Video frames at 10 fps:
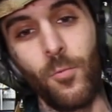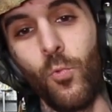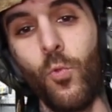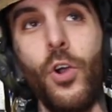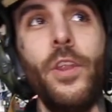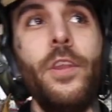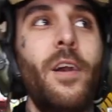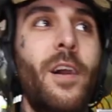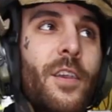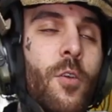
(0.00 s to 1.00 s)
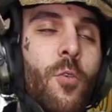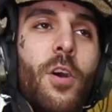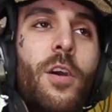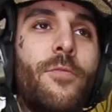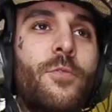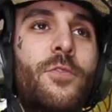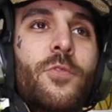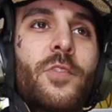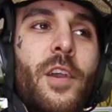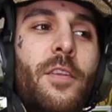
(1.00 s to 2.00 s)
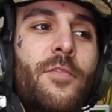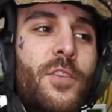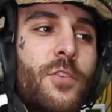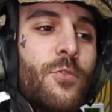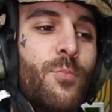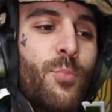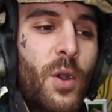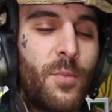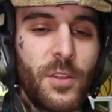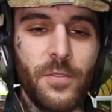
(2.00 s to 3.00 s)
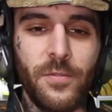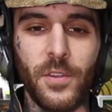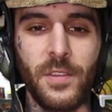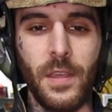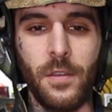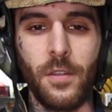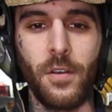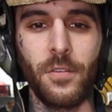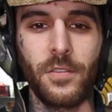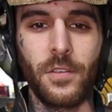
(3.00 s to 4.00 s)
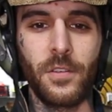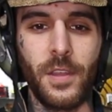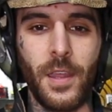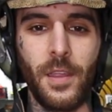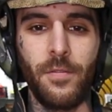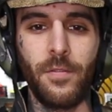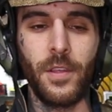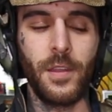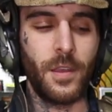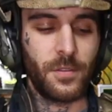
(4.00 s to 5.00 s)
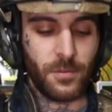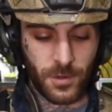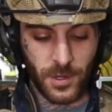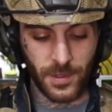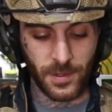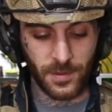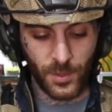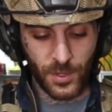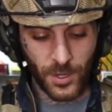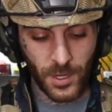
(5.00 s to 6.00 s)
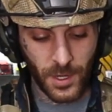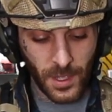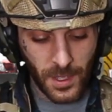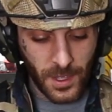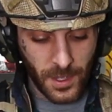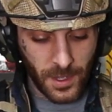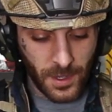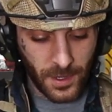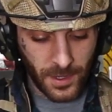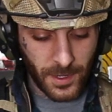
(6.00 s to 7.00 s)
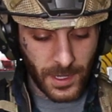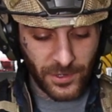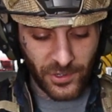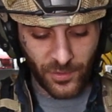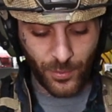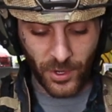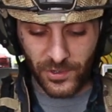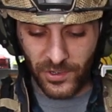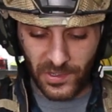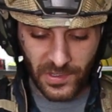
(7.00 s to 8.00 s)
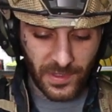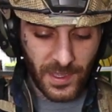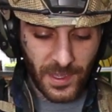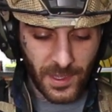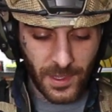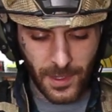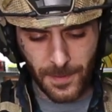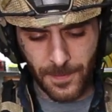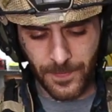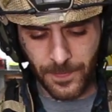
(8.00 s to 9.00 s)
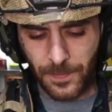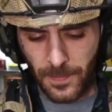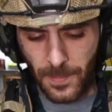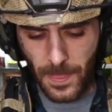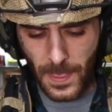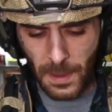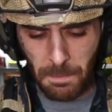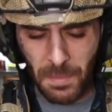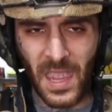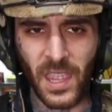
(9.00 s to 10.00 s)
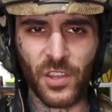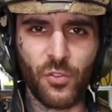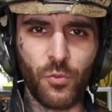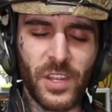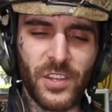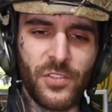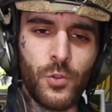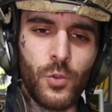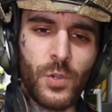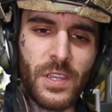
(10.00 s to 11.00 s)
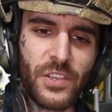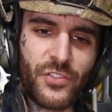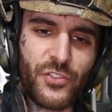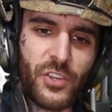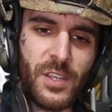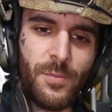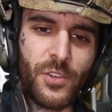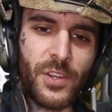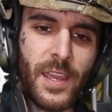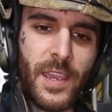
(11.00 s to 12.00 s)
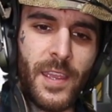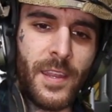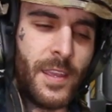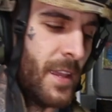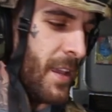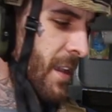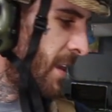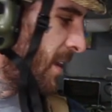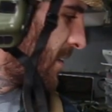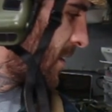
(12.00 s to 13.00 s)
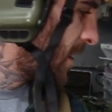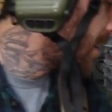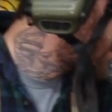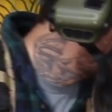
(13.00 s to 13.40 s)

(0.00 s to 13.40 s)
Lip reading: one not go off, which was kind of a huge bummer for $10 a grenade for it not to work. That's a bummer. I just purchased the Bang 22 Extreme grenade. It takes,